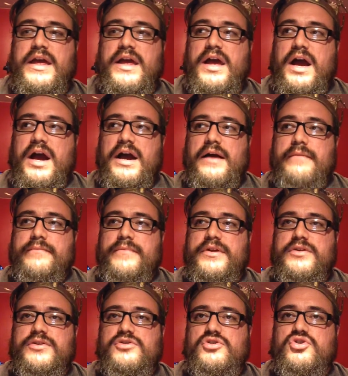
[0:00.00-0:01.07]

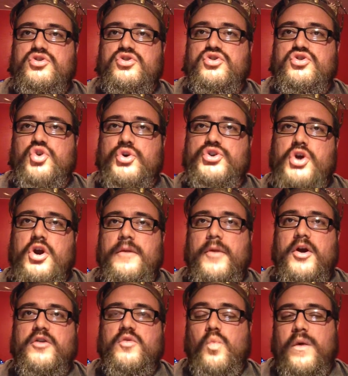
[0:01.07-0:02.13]
George R. R.
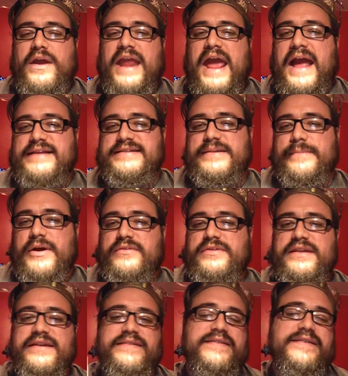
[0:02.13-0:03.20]
Martin, when asked about
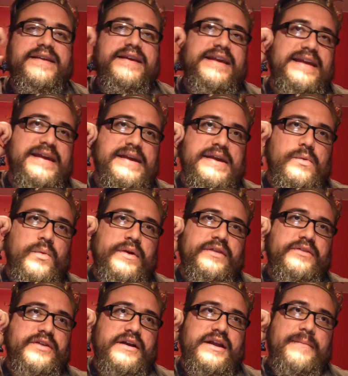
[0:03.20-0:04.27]
this, when they're
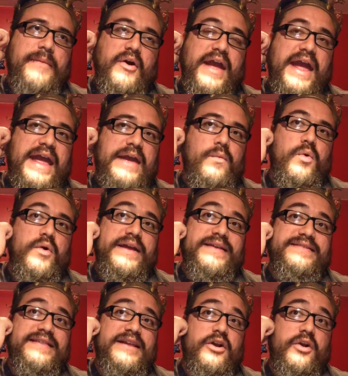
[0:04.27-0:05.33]
talking about, hey, well,
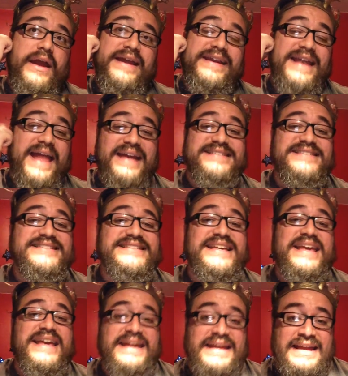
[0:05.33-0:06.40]
is there a Night's
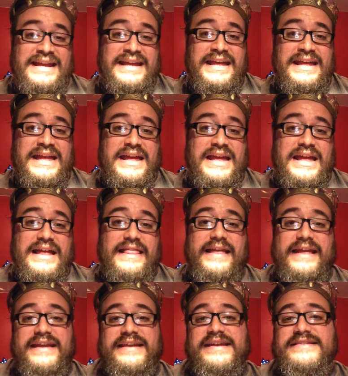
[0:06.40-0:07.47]
King?
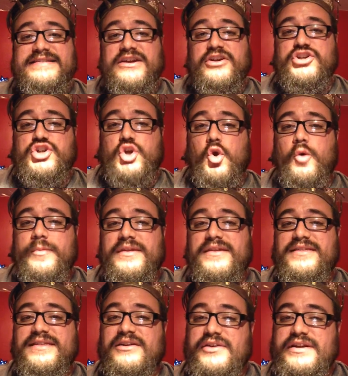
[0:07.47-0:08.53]
Like, and is he going to show up in the
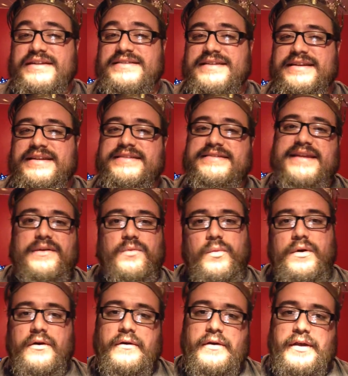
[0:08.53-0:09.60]
theories? And he said,
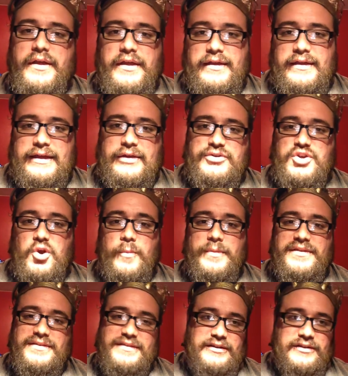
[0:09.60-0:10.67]
well, he'll show up in
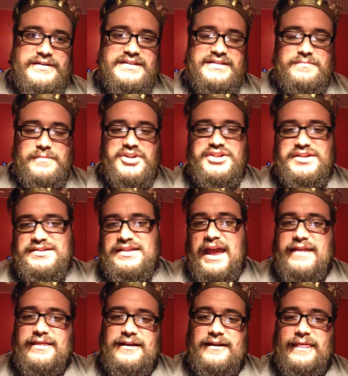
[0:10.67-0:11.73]
the theories as much as
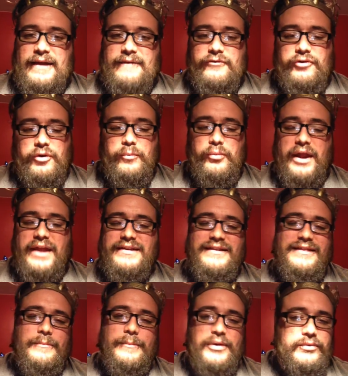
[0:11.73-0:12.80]
Lan the Clever or
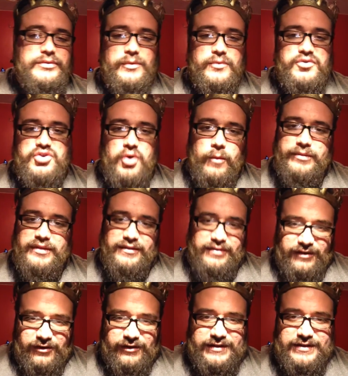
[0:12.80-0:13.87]
Brandon the Builder will show up in
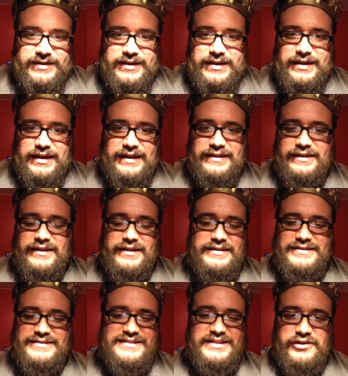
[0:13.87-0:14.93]

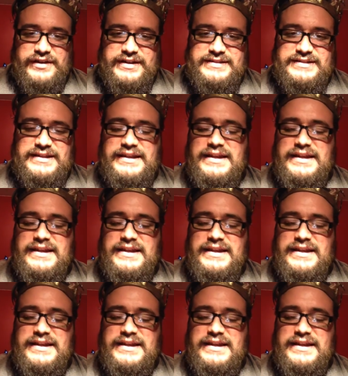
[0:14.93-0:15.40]
the series.